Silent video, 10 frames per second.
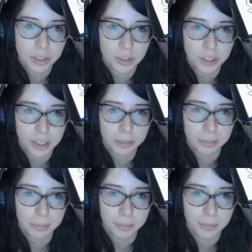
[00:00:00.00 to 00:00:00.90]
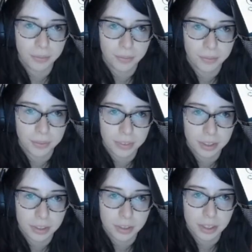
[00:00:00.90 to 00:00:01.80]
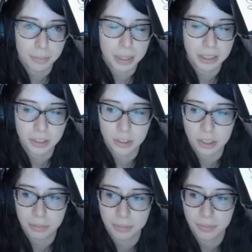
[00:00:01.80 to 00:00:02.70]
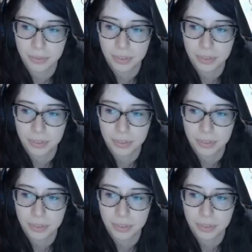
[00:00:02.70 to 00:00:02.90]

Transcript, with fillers: the gym. To the bug gym.